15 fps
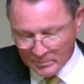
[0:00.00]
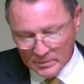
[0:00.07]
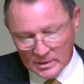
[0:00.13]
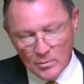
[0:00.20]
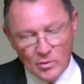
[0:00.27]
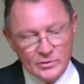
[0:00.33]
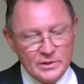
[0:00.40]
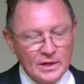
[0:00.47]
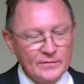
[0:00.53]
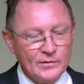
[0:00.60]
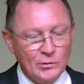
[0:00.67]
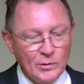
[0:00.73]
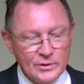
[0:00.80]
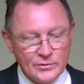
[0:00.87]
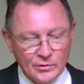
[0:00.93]
But the most
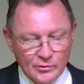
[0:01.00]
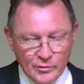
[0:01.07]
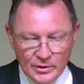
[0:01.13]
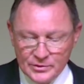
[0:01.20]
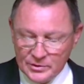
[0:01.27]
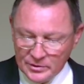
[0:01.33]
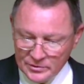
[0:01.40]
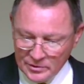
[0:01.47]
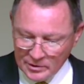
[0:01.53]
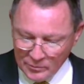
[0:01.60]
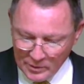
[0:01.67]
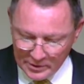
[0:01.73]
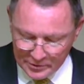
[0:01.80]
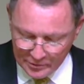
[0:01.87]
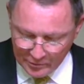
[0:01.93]
influential Christians are the
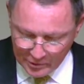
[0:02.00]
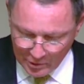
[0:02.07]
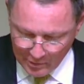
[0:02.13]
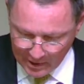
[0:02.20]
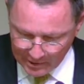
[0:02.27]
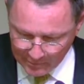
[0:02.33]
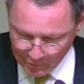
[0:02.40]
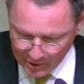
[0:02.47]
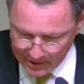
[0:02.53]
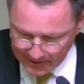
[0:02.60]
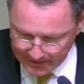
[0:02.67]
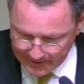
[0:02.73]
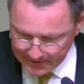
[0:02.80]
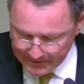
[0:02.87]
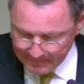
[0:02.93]
ones who know how to
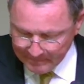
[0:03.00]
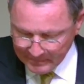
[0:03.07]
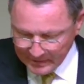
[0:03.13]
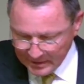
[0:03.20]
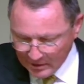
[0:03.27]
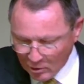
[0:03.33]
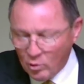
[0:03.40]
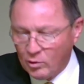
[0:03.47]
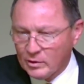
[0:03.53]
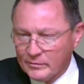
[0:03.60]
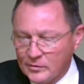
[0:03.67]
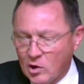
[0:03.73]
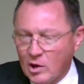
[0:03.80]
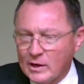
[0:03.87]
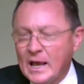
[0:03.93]
pray, get a hold
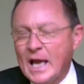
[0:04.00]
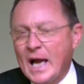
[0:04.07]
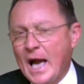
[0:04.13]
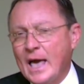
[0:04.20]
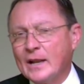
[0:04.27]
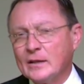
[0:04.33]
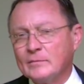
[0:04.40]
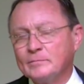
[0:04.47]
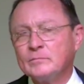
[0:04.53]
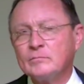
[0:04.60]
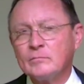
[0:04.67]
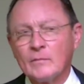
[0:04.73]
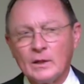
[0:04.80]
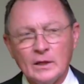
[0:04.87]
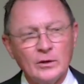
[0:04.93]
of God. I had a
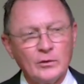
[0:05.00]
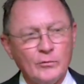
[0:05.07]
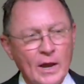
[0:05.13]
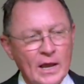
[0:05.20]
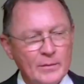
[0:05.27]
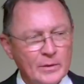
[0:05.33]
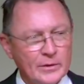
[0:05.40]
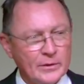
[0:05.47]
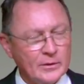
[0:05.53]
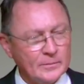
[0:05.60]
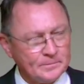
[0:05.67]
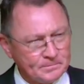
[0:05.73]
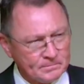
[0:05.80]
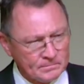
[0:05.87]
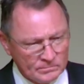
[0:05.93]
little
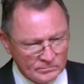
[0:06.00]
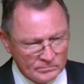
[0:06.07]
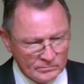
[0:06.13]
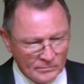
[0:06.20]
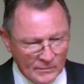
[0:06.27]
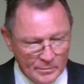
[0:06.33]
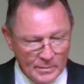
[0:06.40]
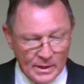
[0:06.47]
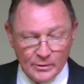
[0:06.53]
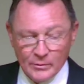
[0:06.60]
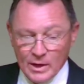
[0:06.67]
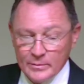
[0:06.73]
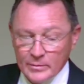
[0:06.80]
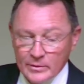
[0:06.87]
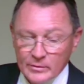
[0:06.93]
grandmother, my
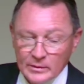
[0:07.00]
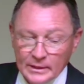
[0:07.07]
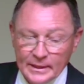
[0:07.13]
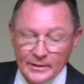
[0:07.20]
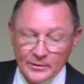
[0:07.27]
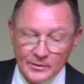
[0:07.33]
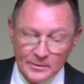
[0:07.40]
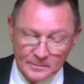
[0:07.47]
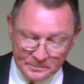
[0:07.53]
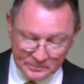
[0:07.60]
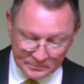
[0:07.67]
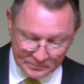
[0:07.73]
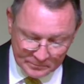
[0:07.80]
grandmother Leonard,